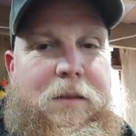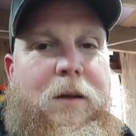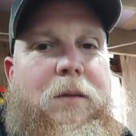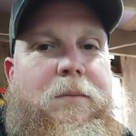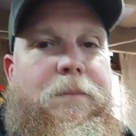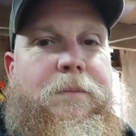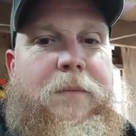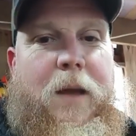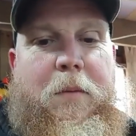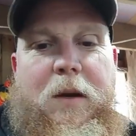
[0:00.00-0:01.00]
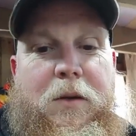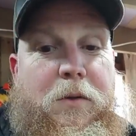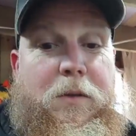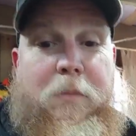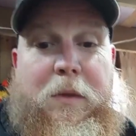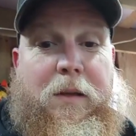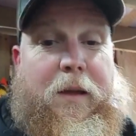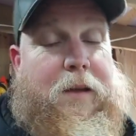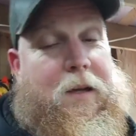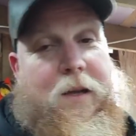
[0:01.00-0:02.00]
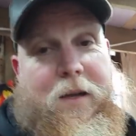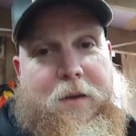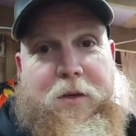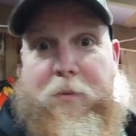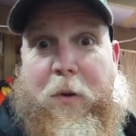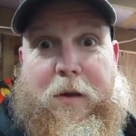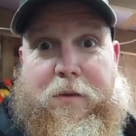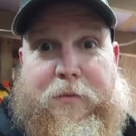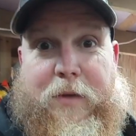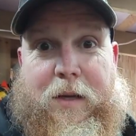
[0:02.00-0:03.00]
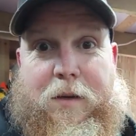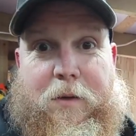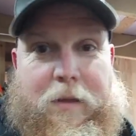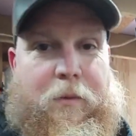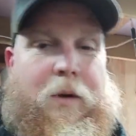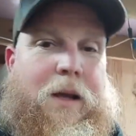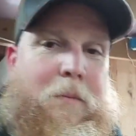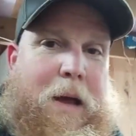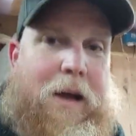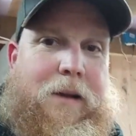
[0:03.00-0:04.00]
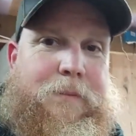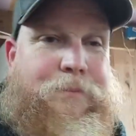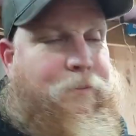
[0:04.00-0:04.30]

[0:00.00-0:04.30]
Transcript: So I'm going to do something like just pause the video, and then when I come back,